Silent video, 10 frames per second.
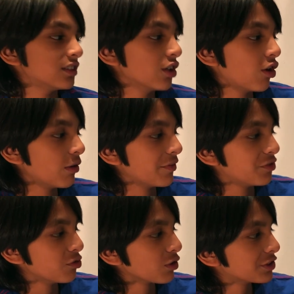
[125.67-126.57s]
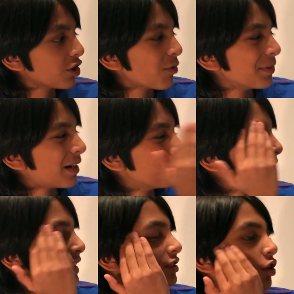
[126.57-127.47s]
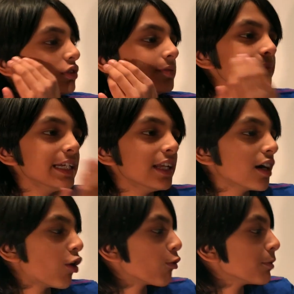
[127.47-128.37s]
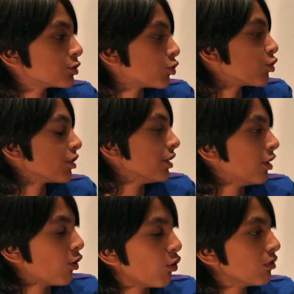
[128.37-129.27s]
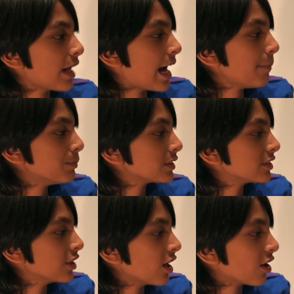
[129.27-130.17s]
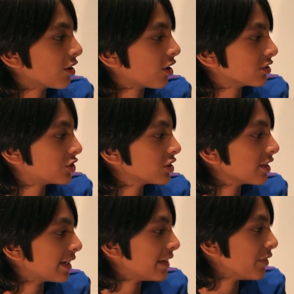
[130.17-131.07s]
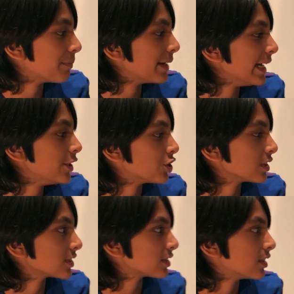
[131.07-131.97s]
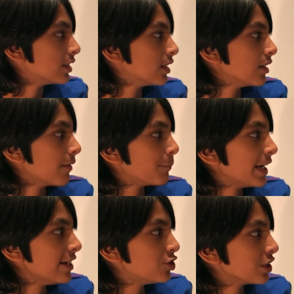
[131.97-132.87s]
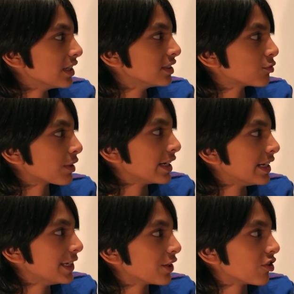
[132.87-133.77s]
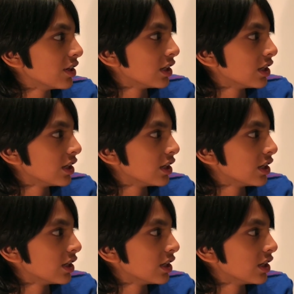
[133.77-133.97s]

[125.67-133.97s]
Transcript: So if you were to open up many social media, almost all apps are just even pages right here.